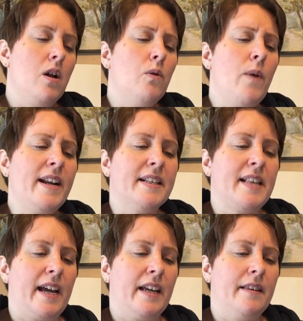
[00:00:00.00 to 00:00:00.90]
Wait a
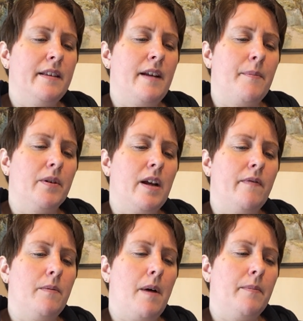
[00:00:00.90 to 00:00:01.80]
second, the number
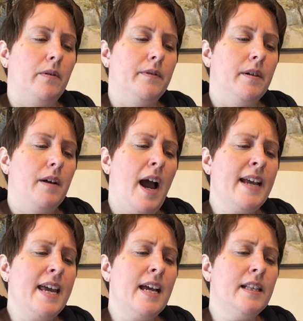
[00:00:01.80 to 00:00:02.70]
devil mumbled. I
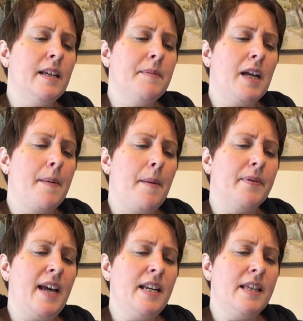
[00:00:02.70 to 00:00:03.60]
can't seem to come up
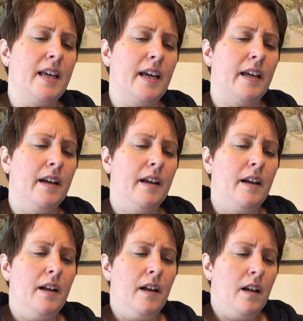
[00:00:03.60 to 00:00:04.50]
with anything.
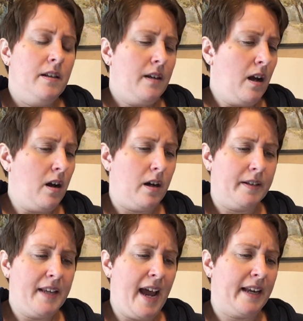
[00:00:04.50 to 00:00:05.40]
Oh,
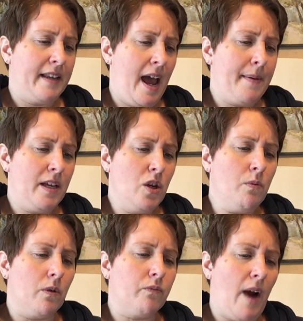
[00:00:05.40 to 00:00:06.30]
dagnabbit, you
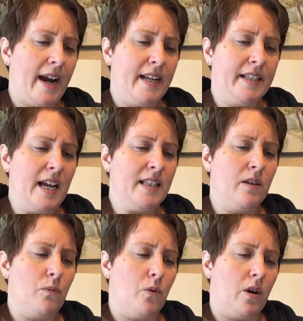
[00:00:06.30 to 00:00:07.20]
were right. It
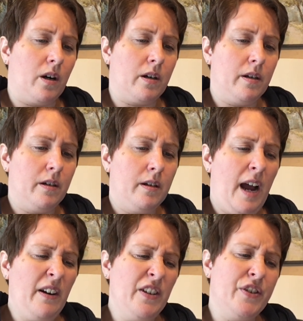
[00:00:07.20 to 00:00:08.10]
doesn't work.
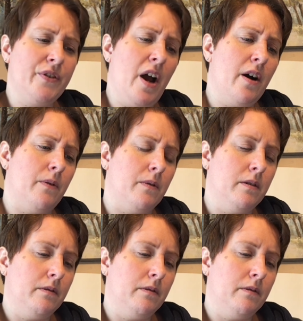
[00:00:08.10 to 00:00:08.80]
How did you know?